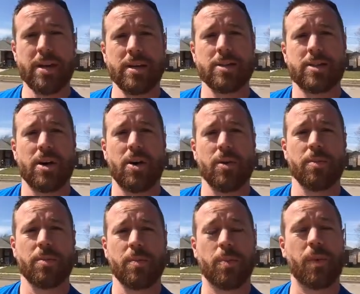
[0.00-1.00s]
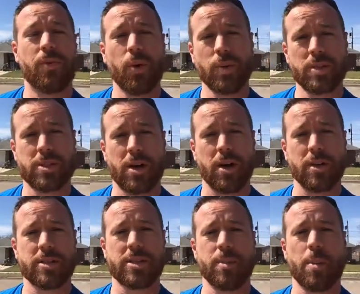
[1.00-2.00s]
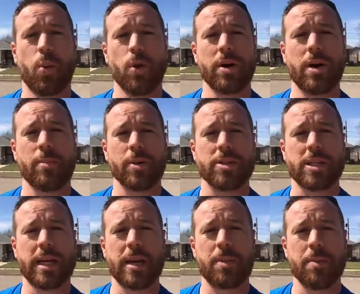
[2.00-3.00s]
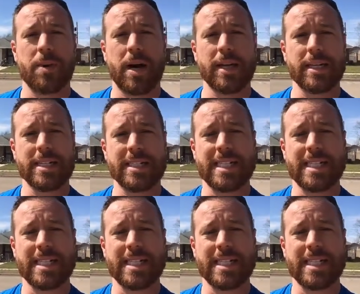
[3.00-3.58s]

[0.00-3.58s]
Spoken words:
So before we start, some important numbers to keep in mind is,